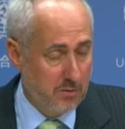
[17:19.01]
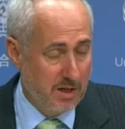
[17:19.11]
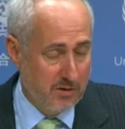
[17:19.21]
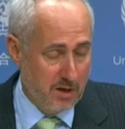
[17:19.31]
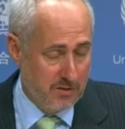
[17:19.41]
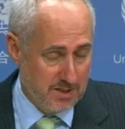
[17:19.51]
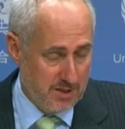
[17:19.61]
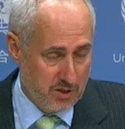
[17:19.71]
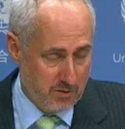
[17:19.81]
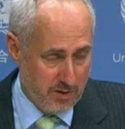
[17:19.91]
We'll have a
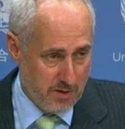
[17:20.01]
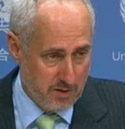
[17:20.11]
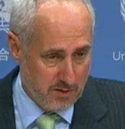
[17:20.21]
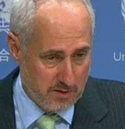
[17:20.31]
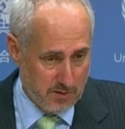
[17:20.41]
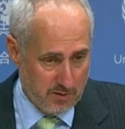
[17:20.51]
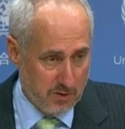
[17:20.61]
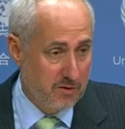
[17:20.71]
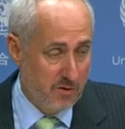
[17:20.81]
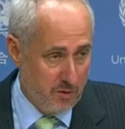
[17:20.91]
conversation with. Uh,
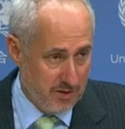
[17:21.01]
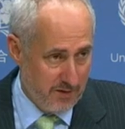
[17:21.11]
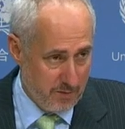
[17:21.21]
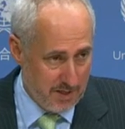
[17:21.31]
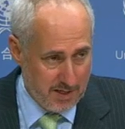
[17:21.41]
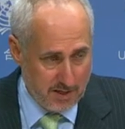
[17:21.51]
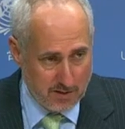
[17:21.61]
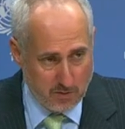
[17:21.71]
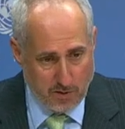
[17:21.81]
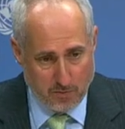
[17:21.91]
looks forward to having a
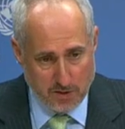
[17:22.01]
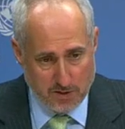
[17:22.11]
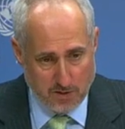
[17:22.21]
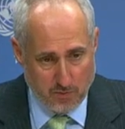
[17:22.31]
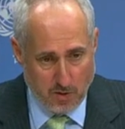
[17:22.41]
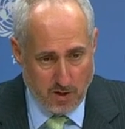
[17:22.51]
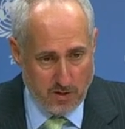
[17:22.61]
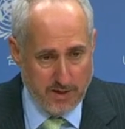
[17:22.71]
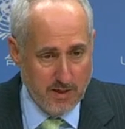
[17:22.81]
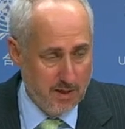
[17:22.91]
meeting with President
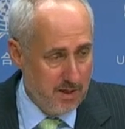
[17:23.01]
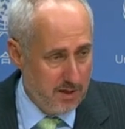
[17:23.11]
Buhari.